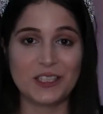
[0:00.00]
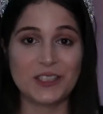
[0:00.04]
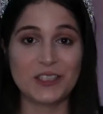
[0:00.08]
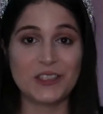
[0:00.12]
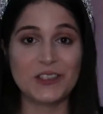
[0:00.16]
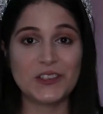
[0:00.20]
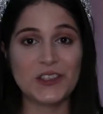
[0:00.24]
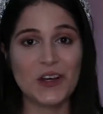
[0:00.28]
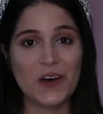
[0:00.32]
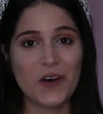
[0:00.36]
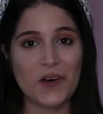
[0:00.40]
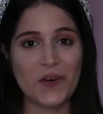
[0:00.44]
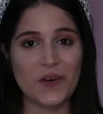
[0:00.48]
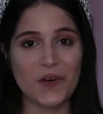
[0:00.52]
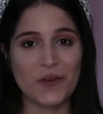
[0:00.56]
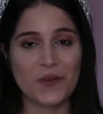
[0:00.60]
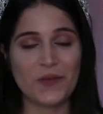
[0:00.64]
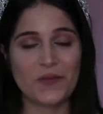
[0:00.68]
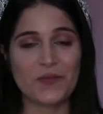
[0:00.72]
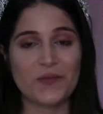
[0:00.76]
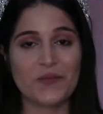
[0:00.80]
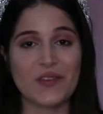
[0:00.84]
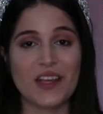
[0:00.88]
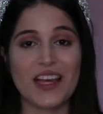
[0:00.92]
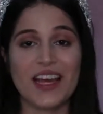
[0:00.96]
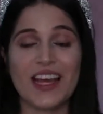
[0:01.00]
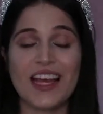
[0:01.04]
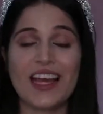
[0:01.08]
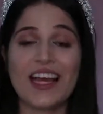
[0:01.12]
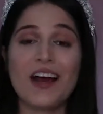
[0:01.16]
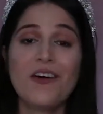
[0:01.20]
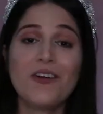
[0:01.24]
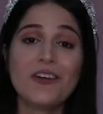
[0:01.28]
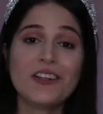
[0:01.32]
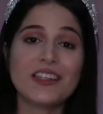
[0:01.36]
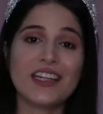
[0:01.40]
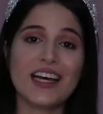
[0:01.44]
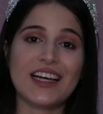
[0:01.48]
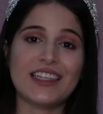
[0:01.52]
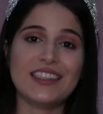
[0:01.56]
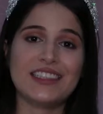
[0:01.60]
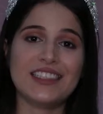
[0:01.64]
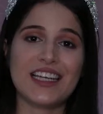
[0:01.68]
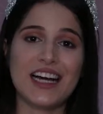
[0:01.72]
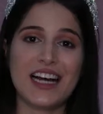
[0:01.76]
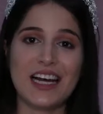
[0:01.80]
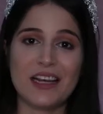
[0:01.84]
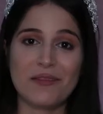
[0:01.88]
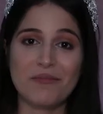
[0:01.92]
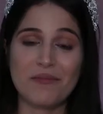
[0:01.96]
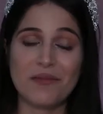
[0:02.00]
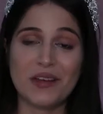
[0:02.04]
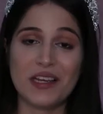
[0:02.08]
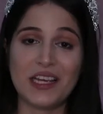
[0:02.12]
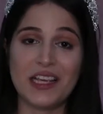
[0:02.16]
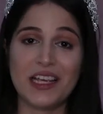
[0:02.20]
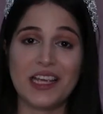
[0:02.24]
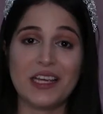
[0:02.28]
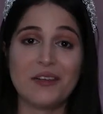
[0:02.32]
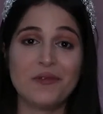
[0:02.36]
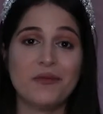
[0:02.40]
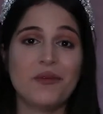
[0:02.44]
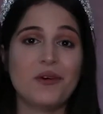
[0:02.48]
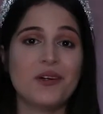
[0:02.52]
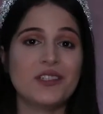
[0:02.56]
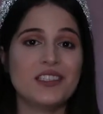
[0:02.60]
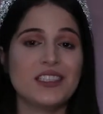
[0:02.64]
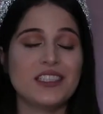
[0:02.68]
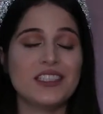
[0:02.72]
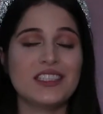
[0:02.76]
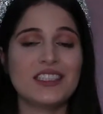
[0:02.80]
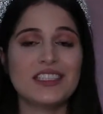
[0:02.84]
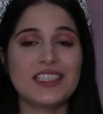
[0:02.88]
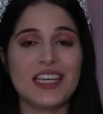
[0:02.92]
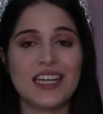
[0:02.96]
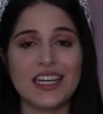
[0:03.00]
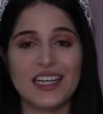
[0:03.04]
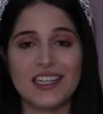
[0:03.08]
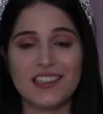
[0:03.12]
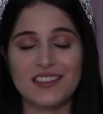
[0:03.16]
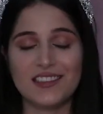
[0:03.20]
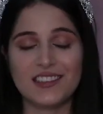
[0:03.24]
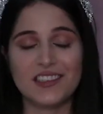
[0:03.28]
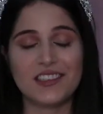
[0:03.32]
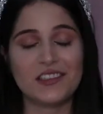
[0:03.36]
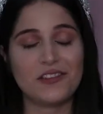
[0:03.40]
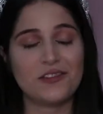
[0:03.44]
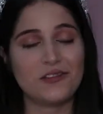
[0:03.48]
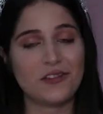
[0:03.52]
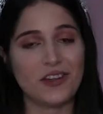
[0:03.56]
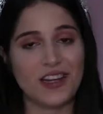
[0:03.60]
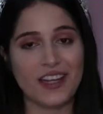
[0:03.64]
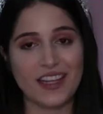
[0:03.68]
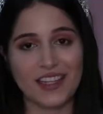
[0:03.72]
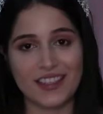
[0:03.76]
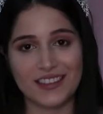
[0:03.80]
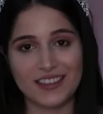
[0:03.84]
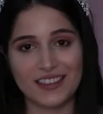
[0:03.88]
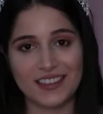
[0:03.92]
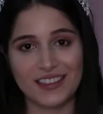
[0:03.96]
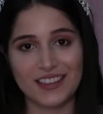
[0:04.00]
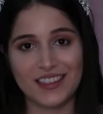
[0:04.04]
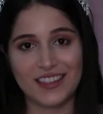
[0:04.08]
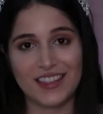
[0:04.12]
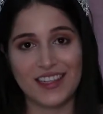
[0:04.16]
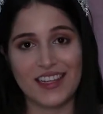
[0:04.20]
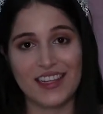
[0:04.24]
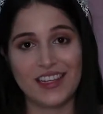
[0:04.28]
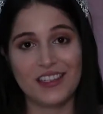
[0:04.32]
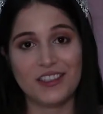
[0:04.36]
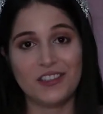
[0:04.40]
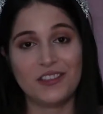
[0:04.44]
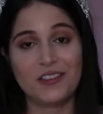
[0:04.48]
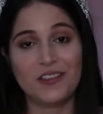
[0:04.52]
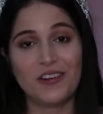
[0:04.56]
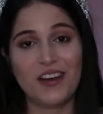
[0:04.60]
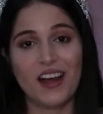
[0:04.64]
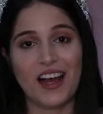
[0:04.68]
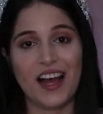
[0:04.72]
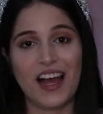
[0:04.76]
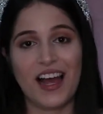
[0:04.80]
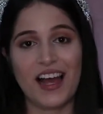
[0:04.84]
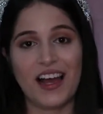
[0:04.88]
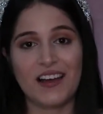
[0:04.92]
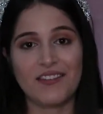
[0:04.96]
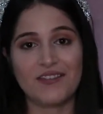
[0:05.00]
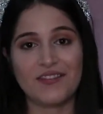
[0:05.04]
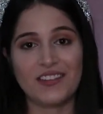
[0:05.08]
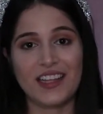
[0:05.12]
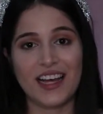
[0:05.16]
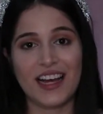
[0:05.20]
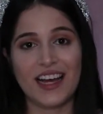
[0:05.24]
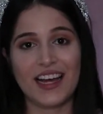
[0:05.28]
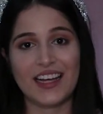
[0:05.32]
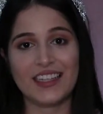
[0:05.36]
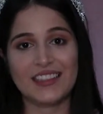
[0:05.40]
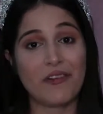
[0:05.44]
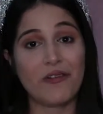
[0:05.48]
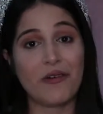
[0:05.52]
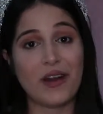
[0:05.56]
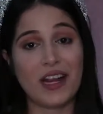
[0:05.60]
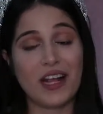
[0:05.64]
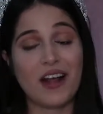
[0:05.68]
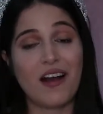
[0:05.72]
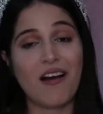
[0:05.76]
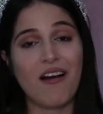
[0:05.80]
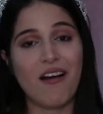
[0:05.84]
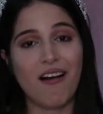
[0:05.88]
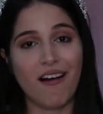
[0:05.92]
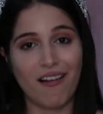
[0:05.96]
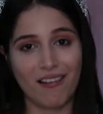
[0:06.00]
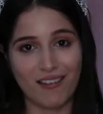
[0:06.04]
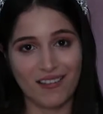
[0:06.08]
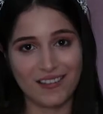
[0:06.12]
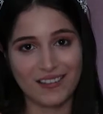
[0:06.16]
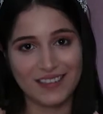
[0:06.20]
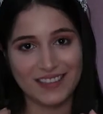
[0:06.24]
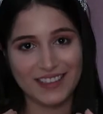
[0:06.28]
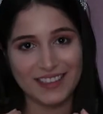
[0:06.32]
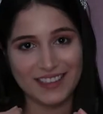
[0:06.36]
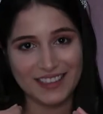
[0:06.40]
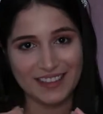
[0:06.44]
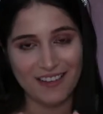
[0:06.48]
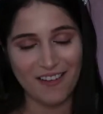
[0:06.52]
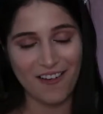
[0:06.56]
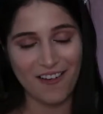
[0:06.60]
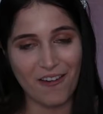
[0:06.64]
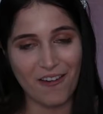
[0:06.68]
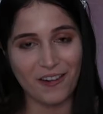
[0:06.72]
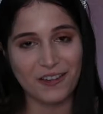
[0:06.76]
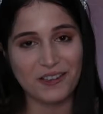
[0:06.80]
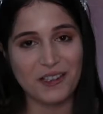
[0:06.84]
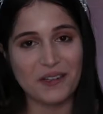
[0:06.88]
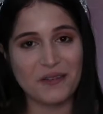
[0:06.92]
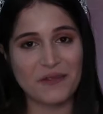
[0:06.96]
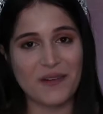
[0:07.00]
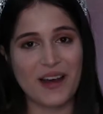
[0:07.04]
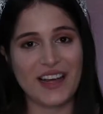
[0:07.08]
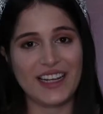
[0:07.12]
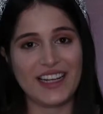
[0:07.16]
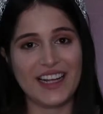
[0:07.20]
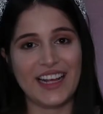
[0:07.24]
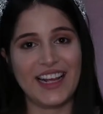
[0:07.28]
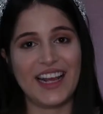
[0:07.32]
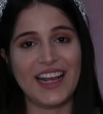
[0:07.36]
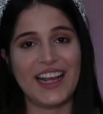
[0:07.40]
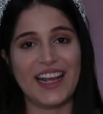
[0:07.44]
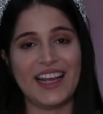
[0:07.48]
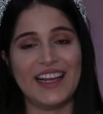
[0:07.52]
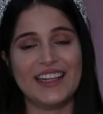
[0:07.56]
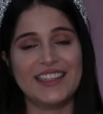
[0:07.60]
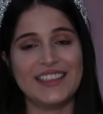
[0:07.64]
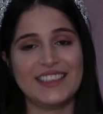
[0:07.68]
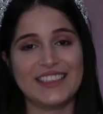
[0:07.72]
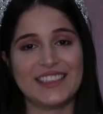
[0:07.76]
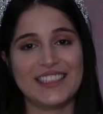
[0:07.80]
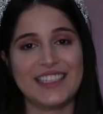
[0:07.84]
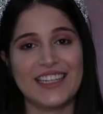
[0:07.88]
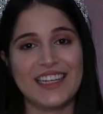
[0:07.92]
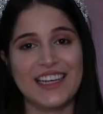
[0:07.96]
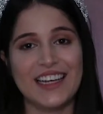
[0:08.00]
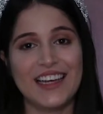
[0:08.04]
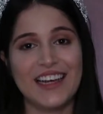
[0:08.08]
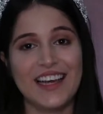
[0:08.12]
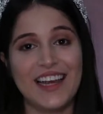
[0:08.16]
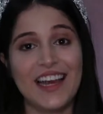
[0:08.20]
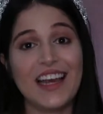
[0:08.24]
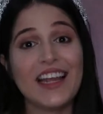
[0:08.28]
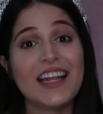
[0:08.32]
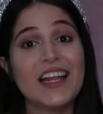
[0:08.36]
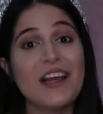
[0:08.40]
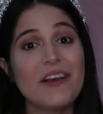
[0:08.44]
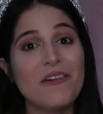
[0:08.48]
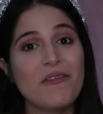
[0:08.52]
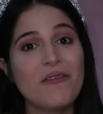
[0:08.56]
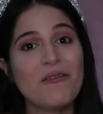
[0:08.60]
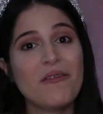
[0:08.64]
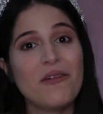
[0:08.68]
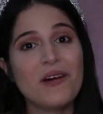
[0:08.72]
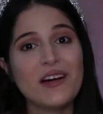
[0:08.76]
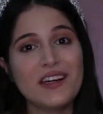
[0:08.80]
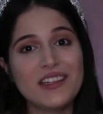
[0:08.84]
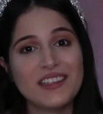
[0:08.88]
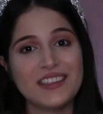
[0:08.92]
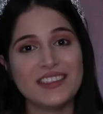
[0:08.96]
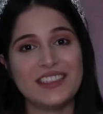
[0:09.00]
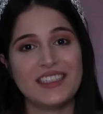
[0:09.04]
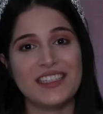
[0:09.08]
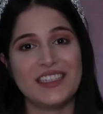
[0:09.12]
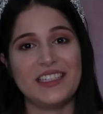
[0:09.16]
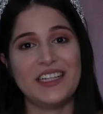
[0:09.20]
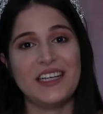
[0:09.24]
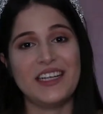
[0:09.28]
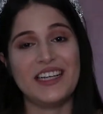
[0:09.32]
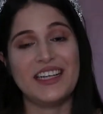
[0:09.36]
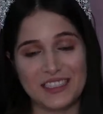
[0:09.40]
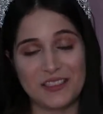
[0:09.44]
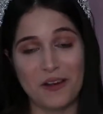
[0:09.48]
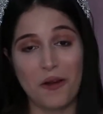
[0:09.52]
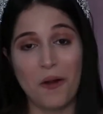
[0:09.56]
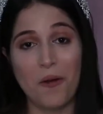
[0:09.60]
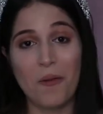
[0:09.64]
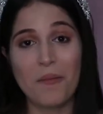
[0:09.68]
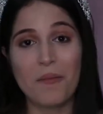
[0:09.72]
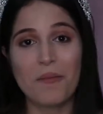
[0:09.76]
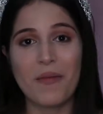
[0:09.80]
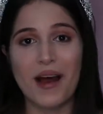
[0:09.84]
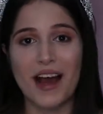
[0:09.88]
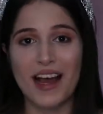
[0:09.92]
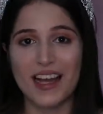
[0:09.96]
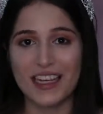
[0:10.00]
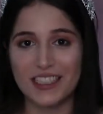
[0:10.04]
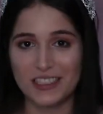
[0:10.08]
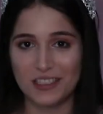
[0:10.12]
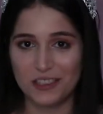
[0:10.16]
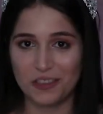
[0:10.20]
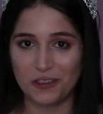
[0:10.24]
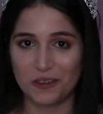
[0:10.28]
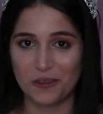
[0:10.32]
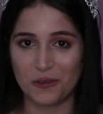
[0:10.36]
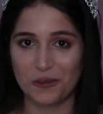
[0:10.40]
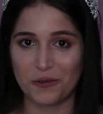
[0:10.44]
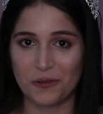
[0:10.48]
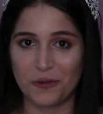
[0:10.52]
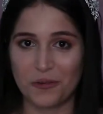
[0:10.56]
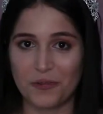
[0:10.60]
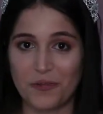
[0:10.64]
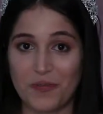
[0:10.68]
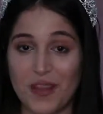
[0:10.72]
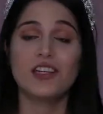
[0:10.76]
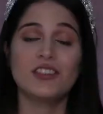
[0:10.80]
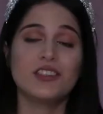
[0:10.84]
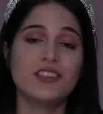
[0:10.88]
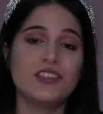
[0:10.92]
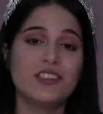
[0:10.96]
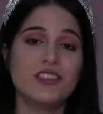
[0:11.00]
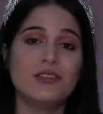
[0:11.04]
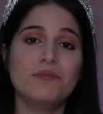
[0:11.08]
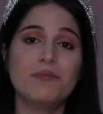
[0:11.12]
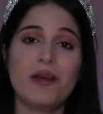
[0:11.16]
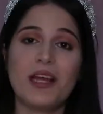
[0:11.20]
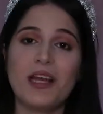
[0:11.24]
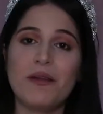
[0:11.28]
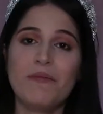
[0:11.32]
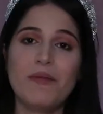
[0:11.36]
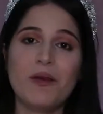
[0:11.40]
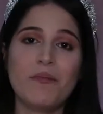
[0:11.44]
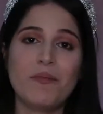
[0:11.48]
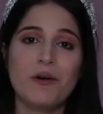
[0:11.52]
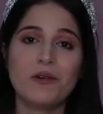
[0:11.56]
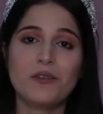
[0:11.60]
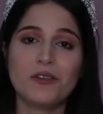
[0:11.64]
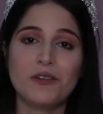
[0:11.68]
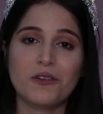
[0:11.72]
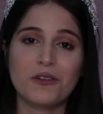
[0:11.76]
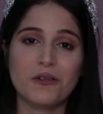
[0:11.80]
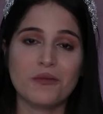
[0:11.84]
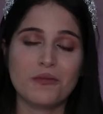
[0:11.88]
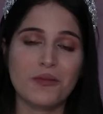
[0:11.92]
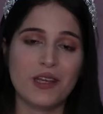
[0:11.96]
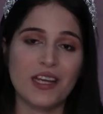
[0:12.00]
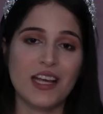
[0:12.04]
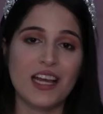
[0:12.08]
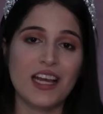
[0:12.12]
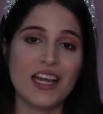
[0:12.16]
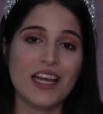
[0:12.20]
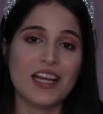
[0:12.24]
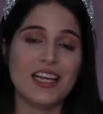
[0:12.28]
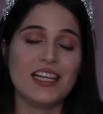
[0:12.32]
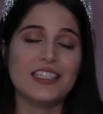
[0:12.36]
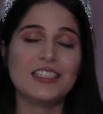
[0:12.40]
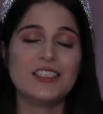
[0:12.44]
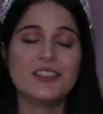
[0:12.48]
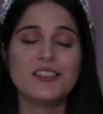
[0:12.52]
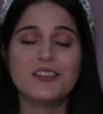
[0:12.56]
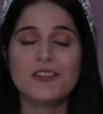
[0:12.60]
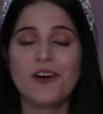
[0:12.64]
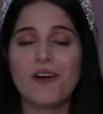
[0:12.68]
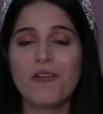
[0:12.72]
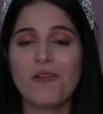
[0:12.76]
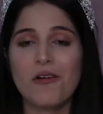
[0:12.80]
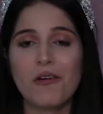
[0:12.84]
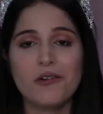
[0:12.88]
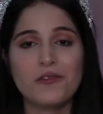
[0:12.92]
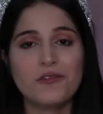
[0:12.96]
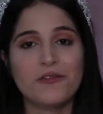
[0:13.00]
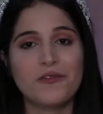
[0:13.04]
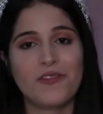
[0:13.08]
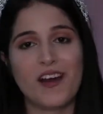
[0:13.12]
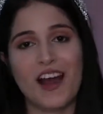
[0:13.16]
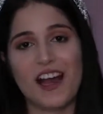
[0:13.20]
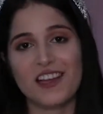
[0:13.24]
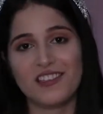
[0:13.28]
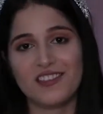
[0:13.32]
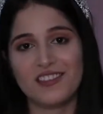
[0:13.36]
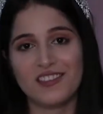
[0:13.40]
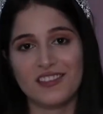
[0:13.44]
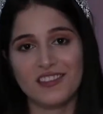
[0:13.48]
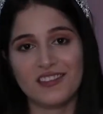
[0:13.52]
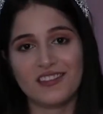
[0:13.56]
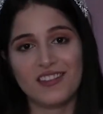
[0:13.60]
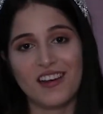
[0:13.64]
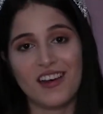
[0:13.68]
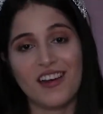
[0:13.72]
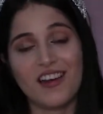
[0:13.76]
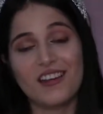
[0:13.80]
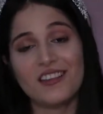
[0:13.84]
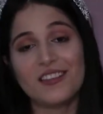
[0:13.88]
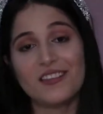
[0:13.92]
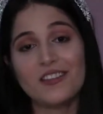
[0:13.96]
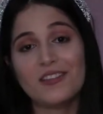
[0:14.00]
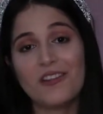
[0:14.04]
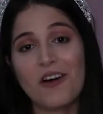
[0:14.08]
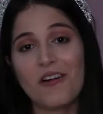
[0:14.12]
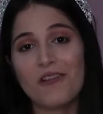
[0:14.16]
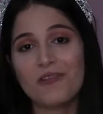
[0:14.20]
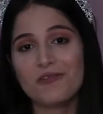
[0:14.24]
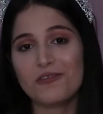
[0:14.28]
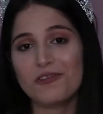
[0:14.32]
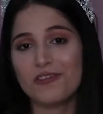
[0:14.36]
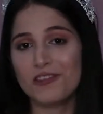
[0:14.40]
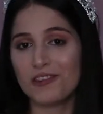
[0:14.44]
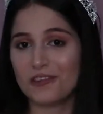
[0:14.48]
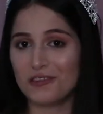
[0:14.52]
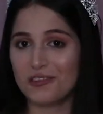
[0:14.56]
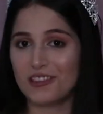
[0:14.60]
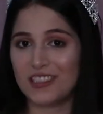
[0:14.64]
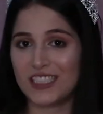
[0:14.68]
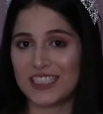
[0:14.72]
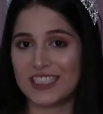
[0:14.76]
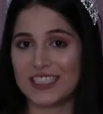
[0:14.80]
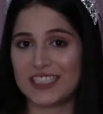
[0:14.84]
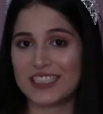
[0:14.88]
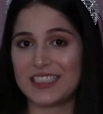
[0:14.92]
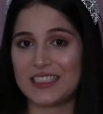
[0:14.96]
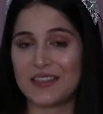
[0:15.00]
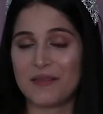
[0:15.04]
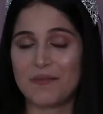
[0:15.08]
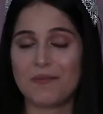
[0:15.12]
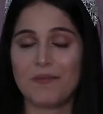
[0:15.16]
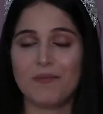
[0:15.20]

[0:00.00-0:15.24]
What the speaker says: So on that time, it was such a trend to have the Greek columns on the wedding cakes. And I wanted it on mine too. Many people told me, it's so old-fashioned, don't do this.